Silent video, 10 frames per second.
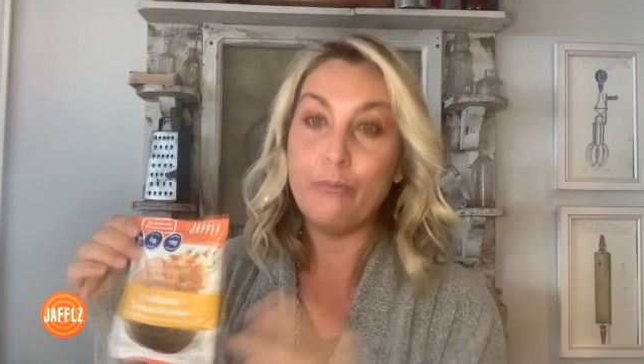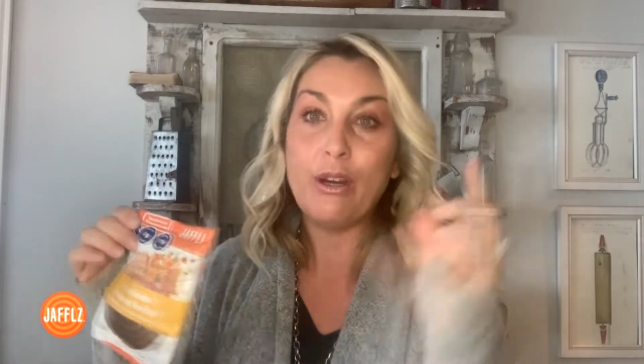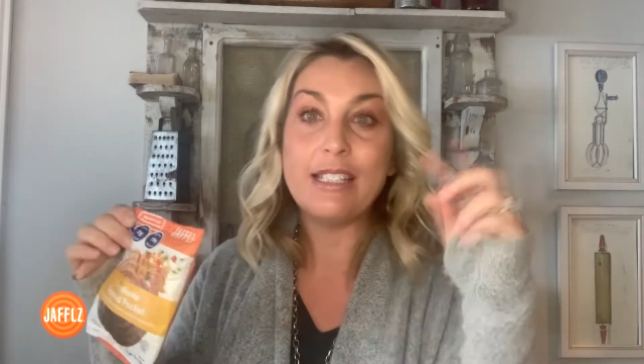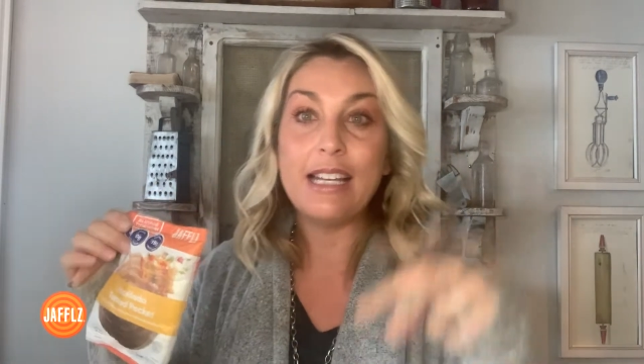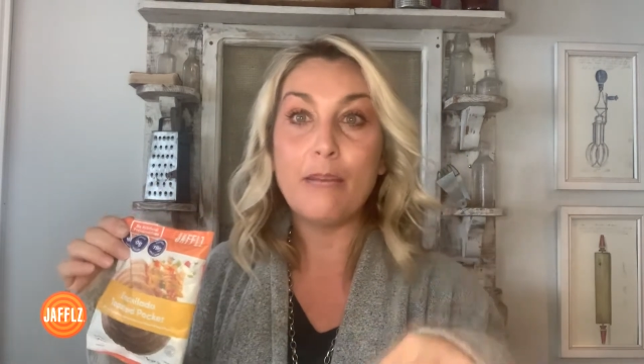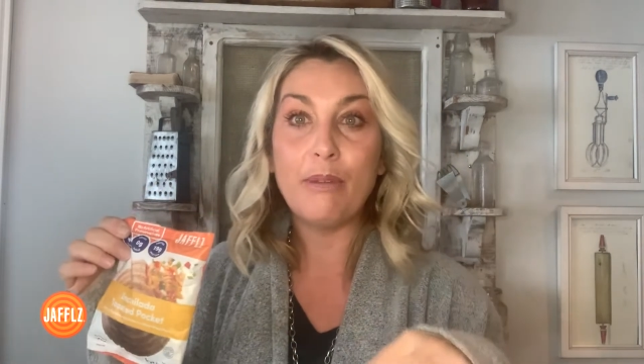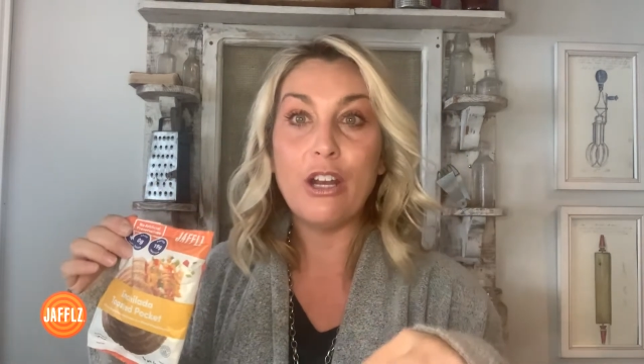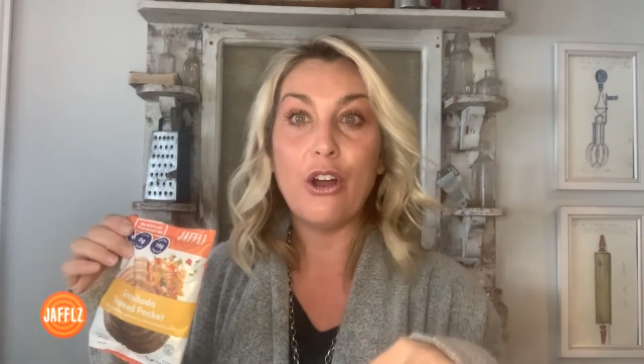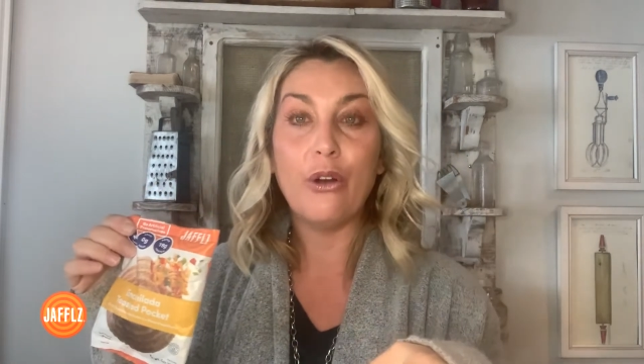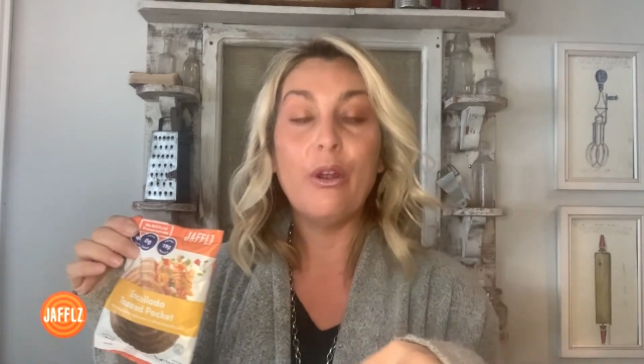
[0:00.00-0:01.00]
Press the link
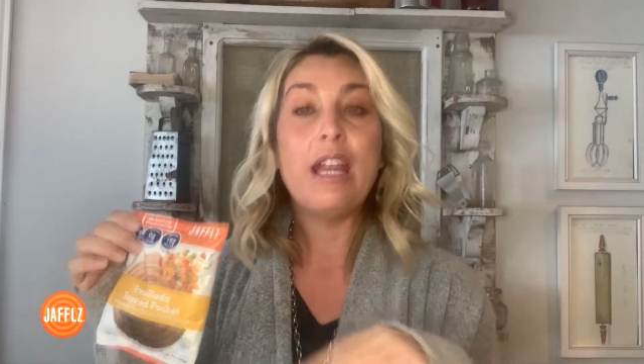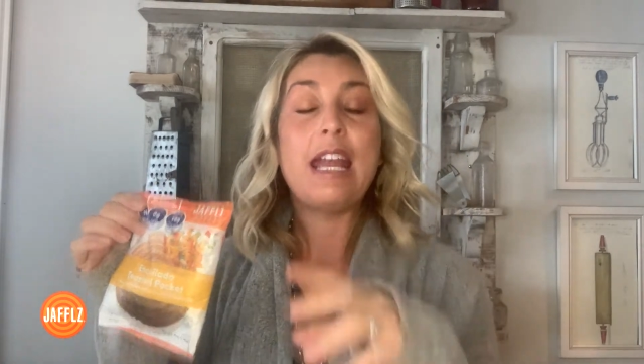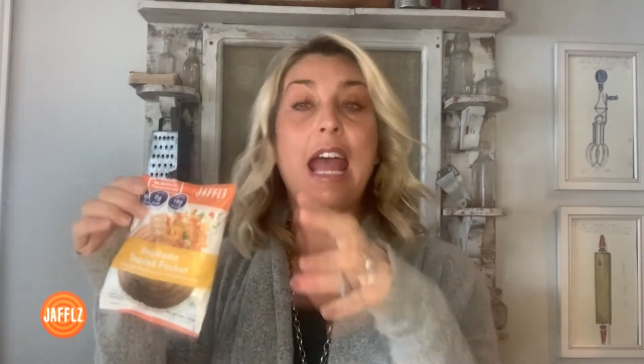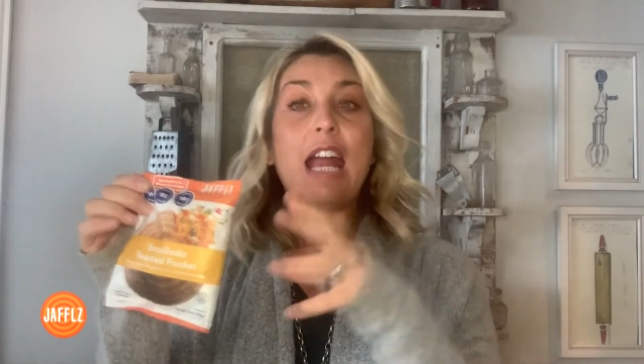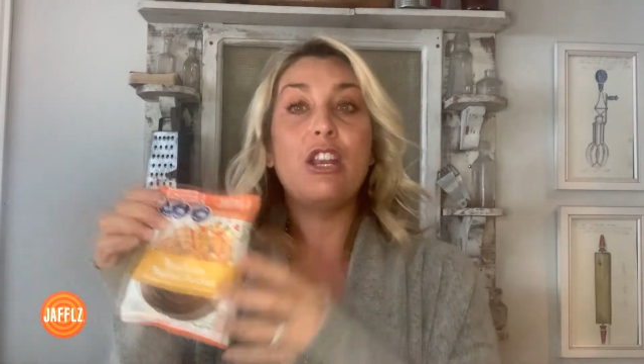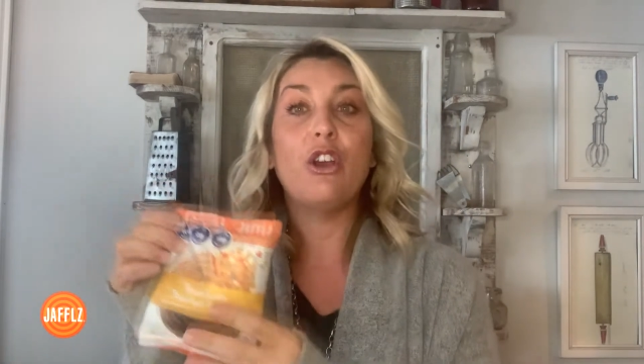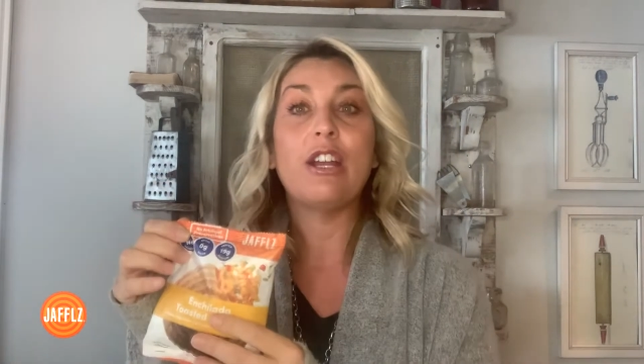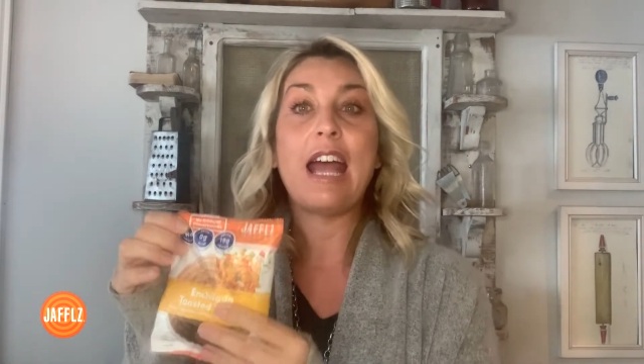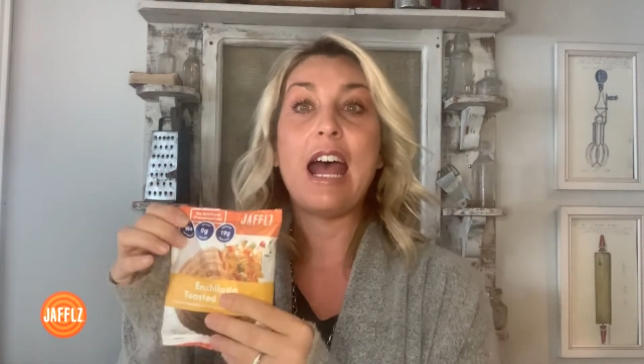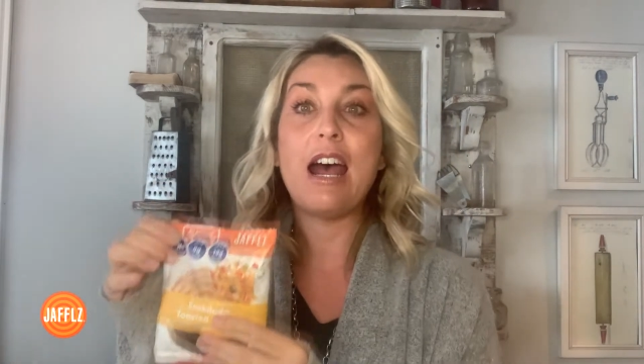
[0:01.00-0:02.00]
below and you
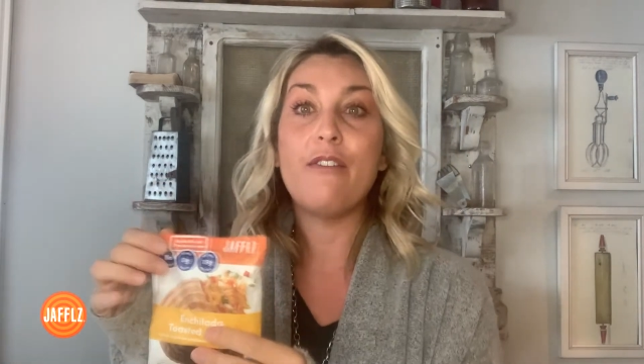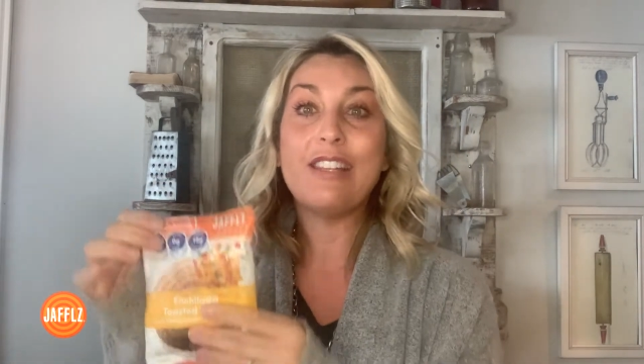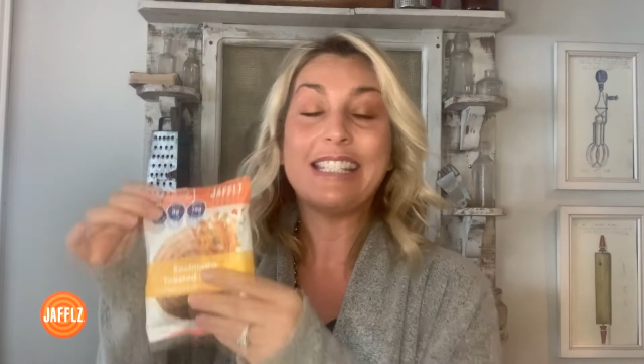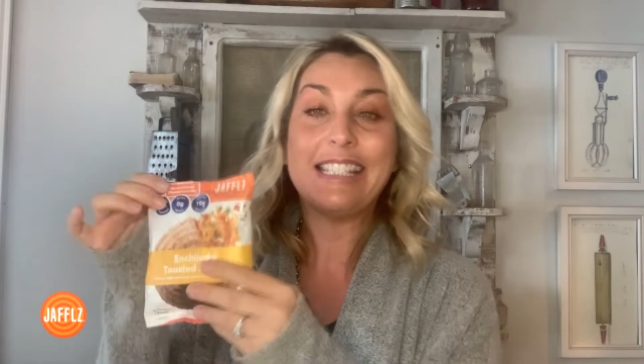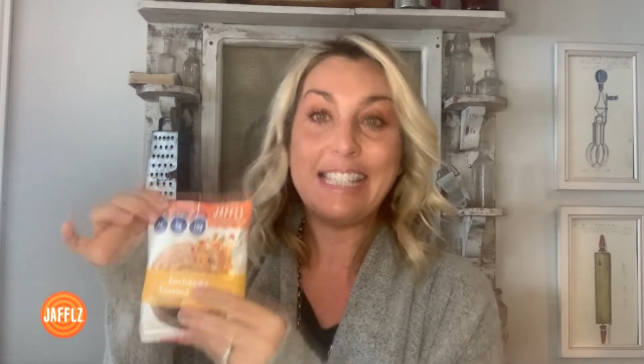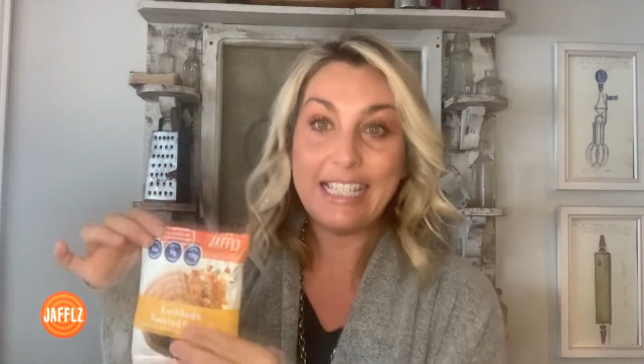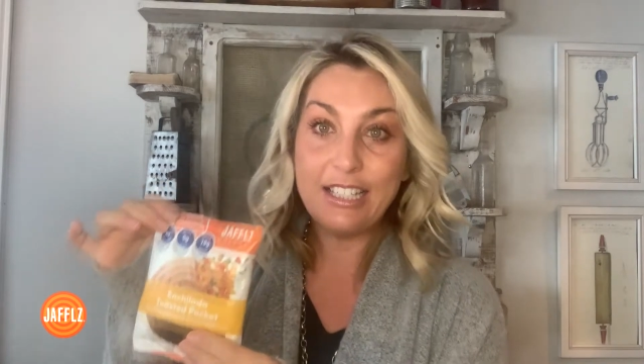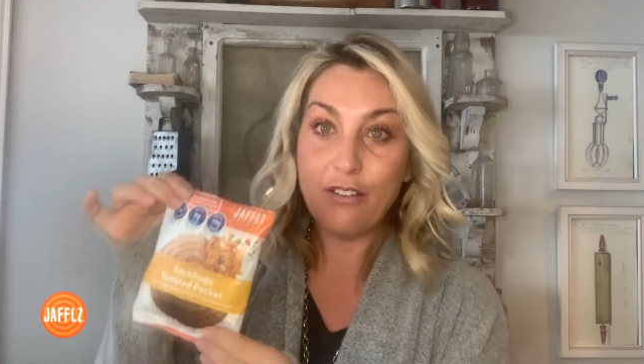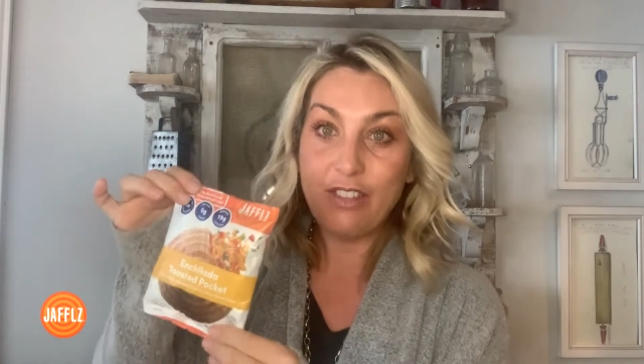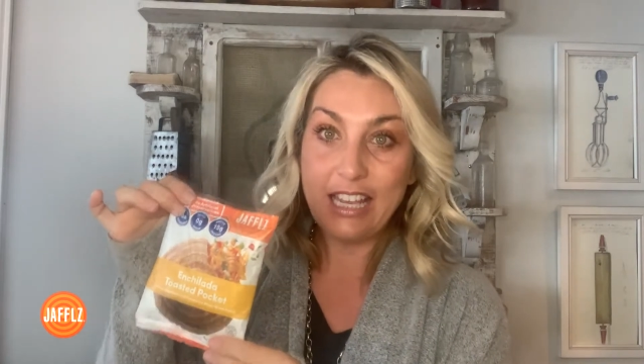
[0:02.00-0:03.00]
can have six
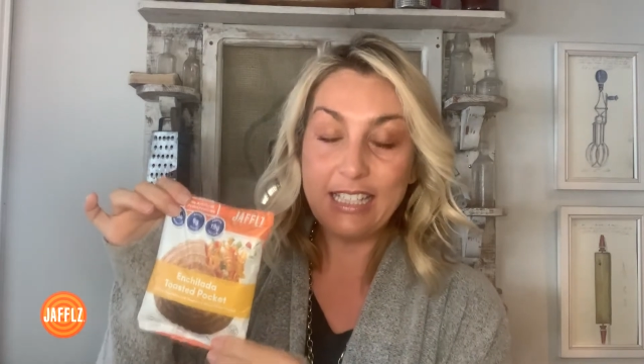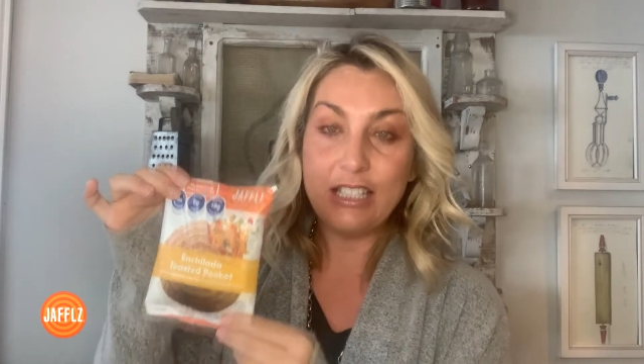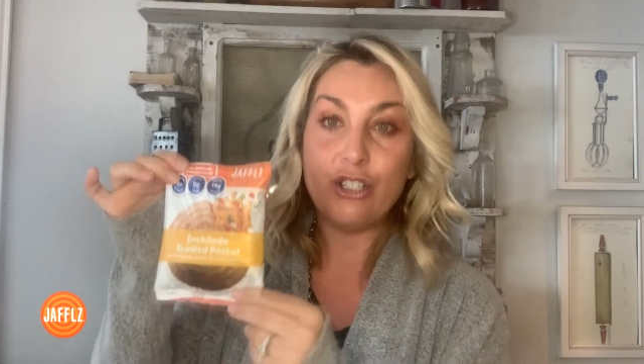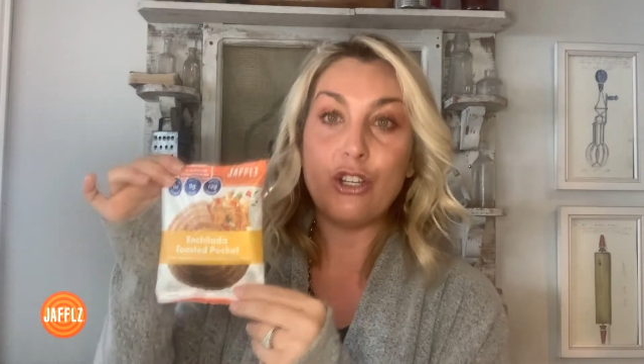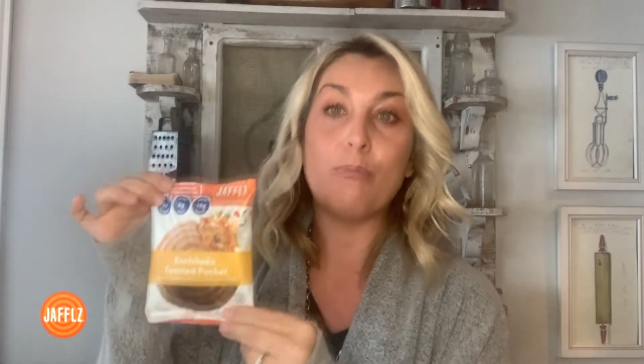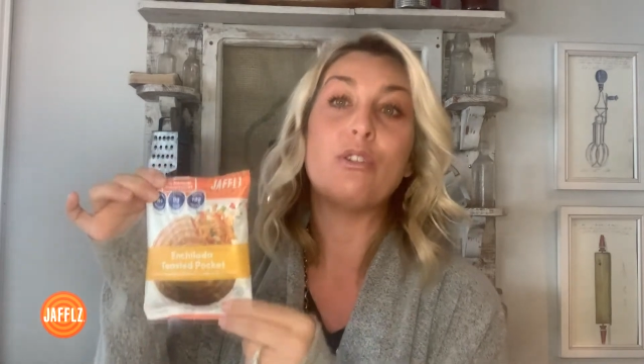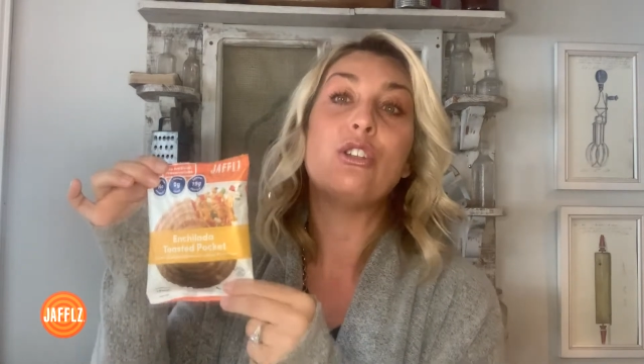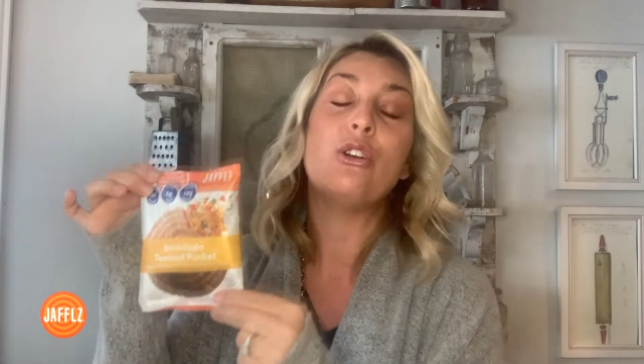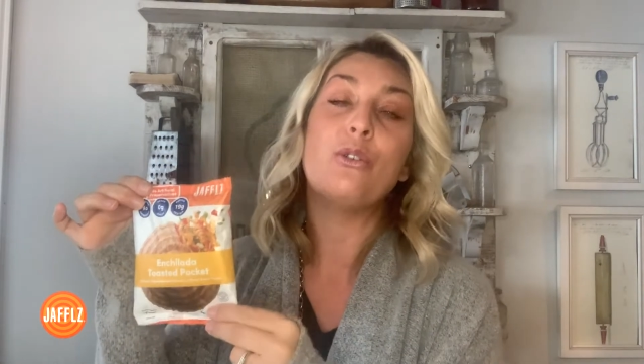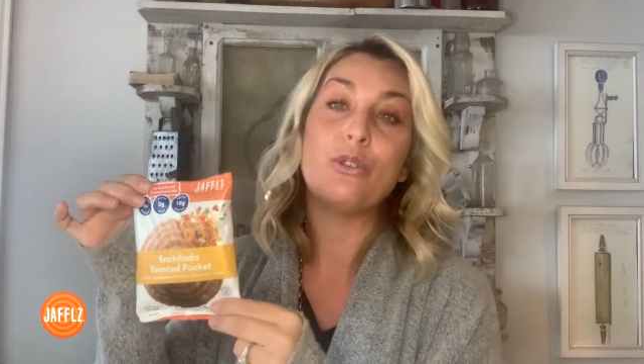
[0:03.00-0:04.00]
of these shipped
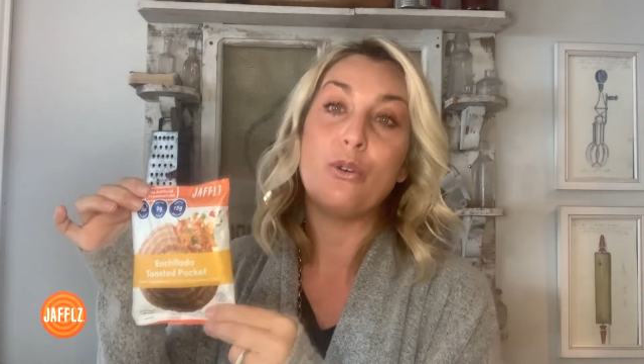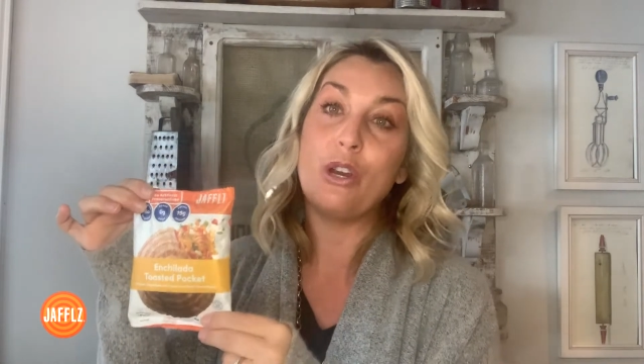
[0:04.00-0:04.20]
to your door.